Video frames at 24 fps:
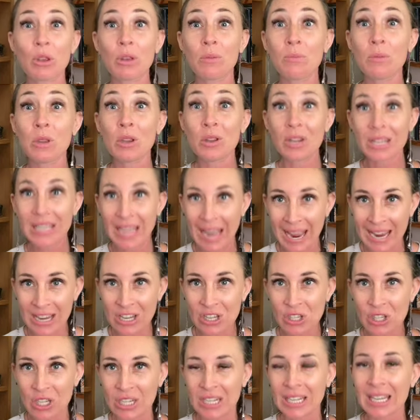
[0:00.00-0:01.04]

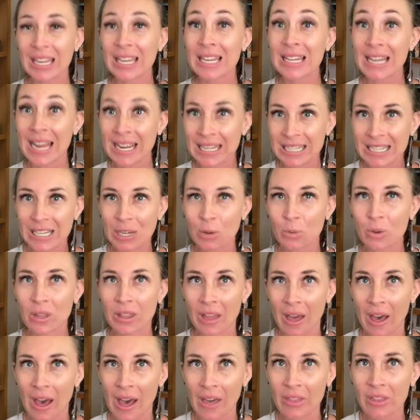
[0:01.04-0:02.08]
communication and connecting with
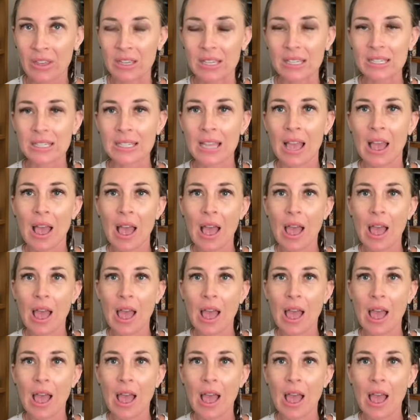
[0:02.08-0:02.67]
others.